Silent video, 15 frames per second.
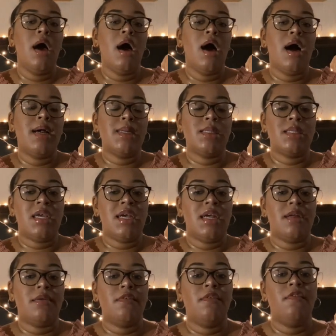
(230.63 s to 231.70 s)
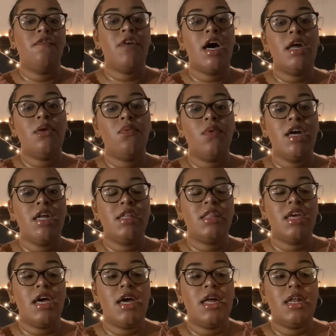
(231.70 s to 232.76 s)
I say find a way
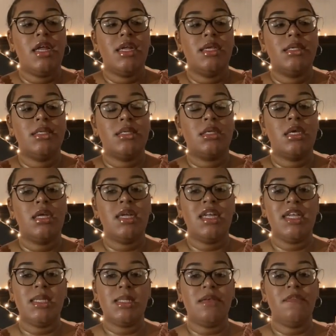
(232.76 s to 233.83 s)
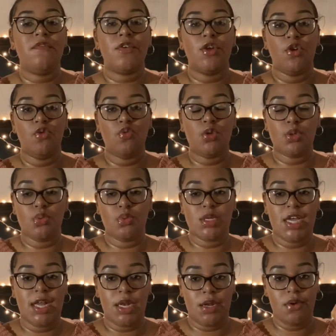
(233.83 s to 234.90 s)
that is easy for you to
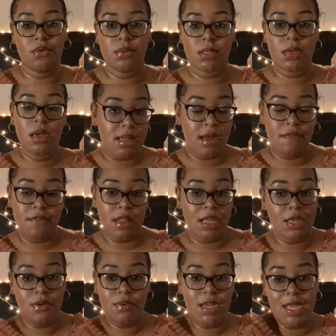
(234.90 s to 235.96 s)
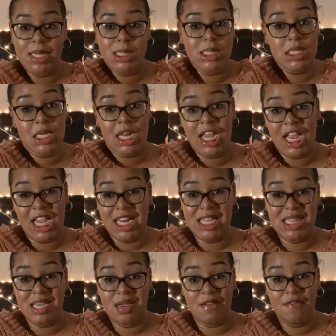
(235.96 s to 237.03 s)
take notes. I feel like you can't study
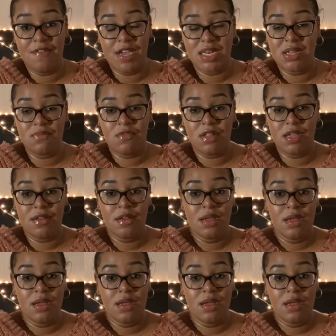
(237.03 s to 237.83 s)
anything effectively.